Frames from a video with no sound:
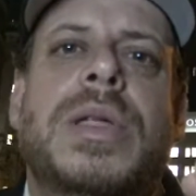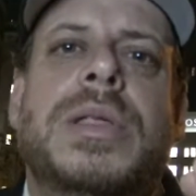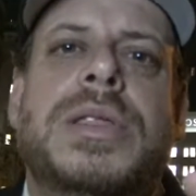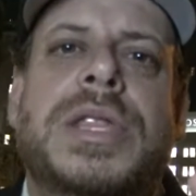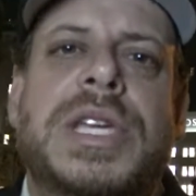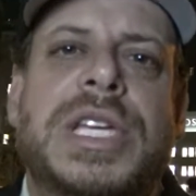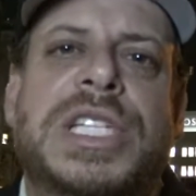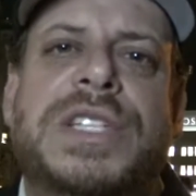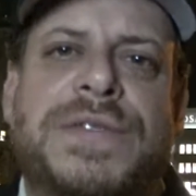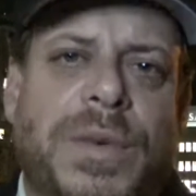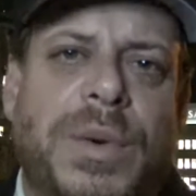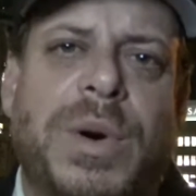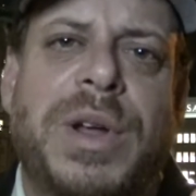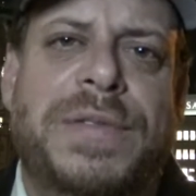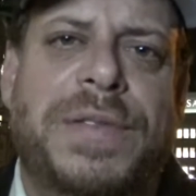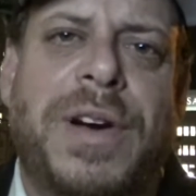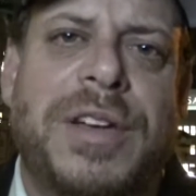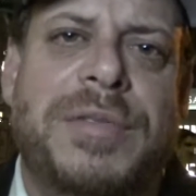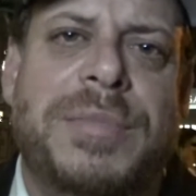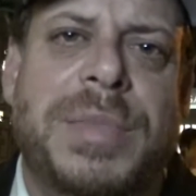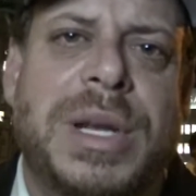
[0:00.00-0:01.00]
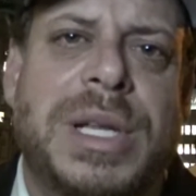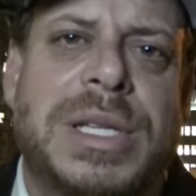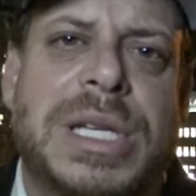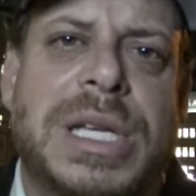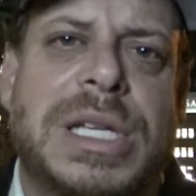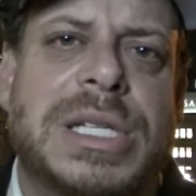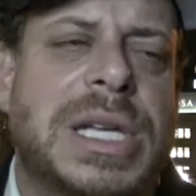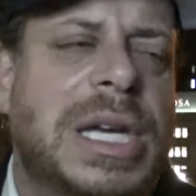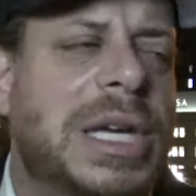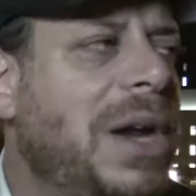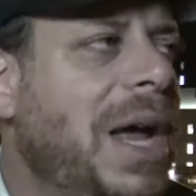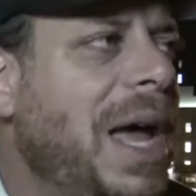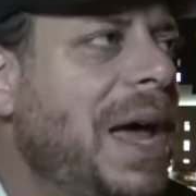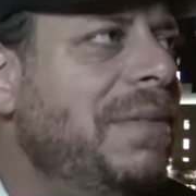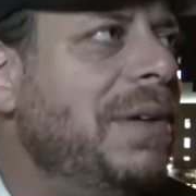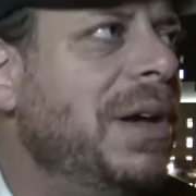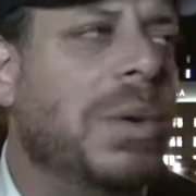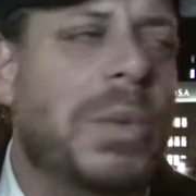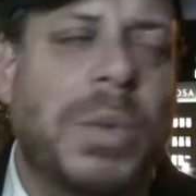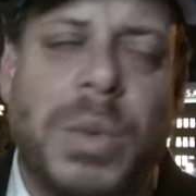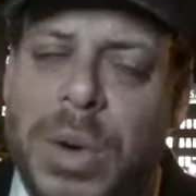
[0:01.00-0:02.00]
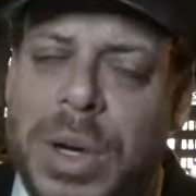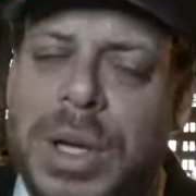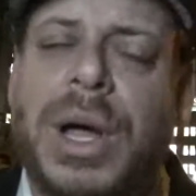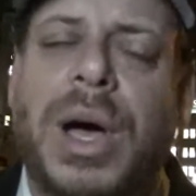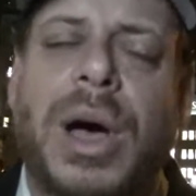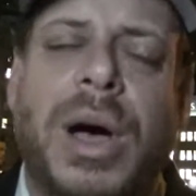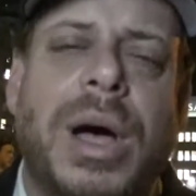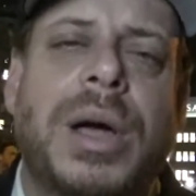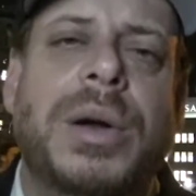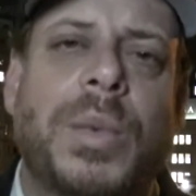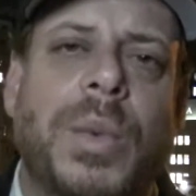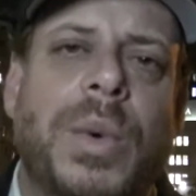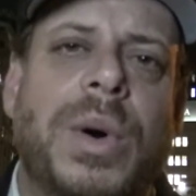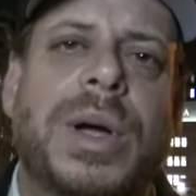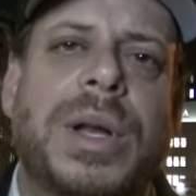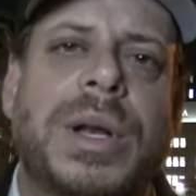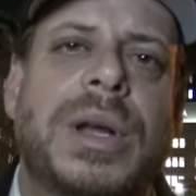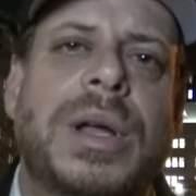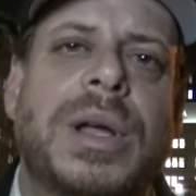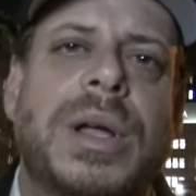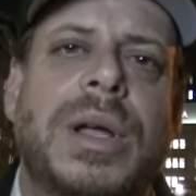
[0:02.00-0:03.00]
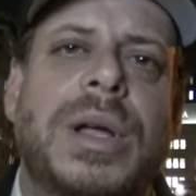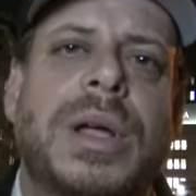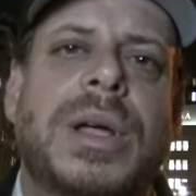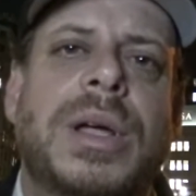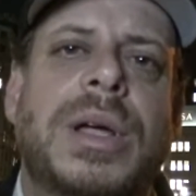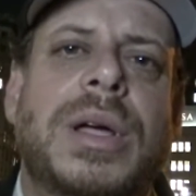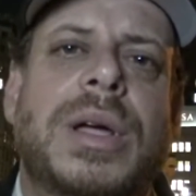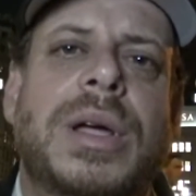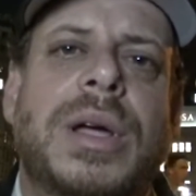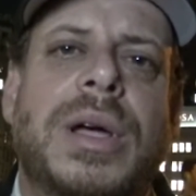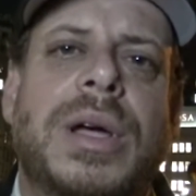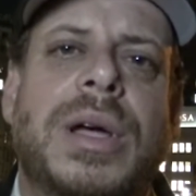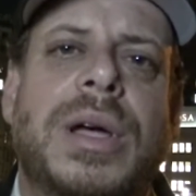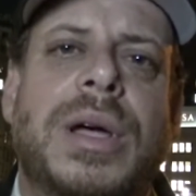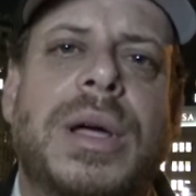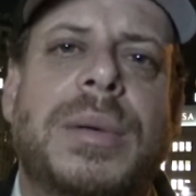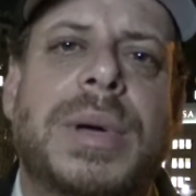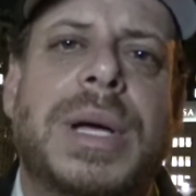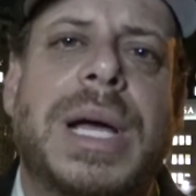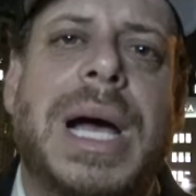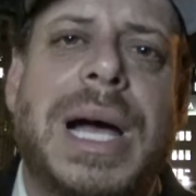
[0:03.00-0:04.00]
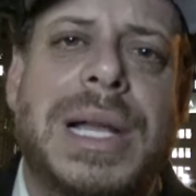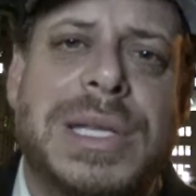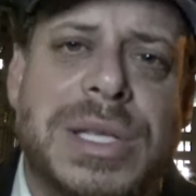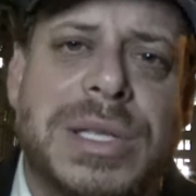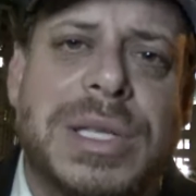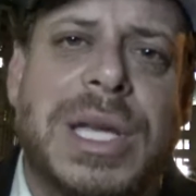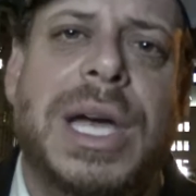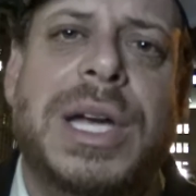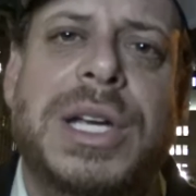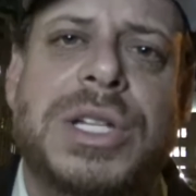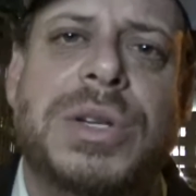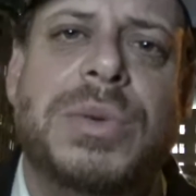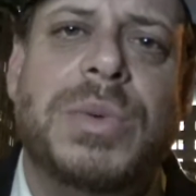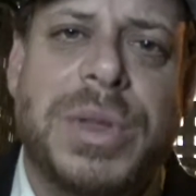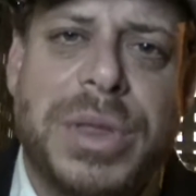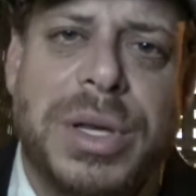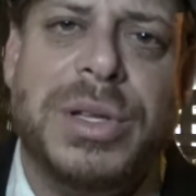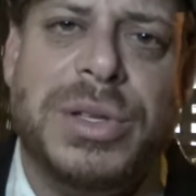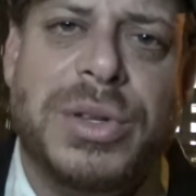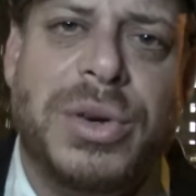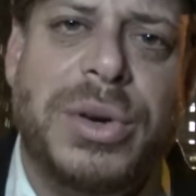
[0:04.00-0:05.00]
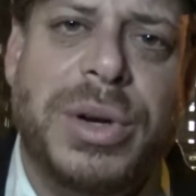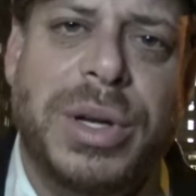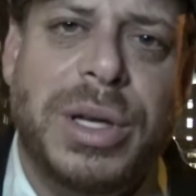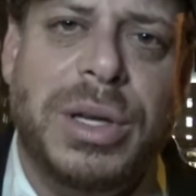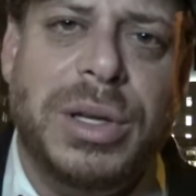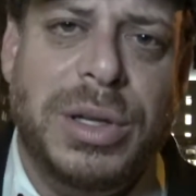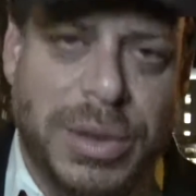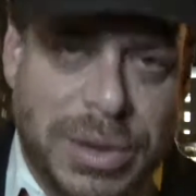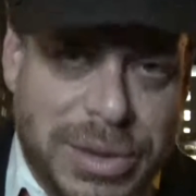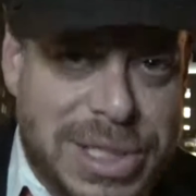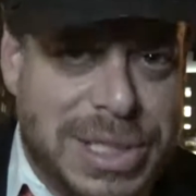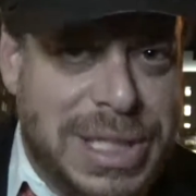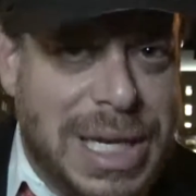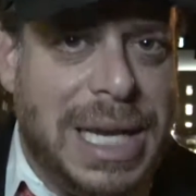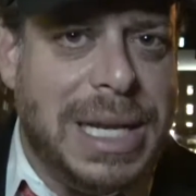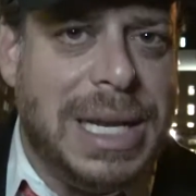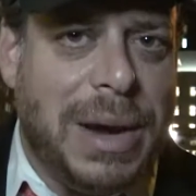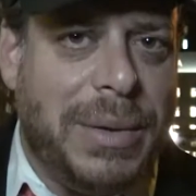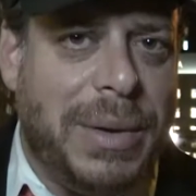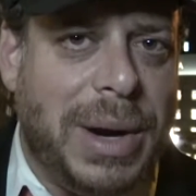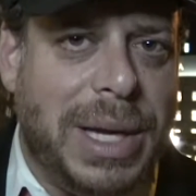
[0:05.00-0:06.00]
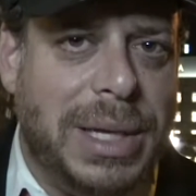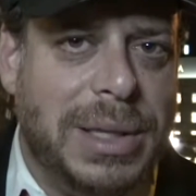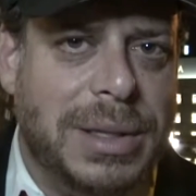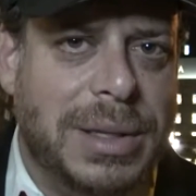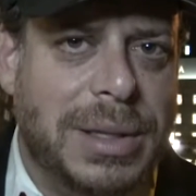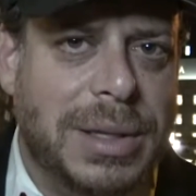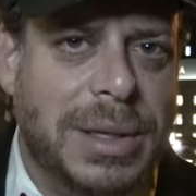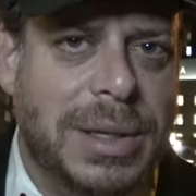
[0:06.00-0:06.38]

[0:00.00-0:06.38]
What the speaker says: This 45 minutes is like you're having a one-on-one consultation with an attorney. You understand that, right?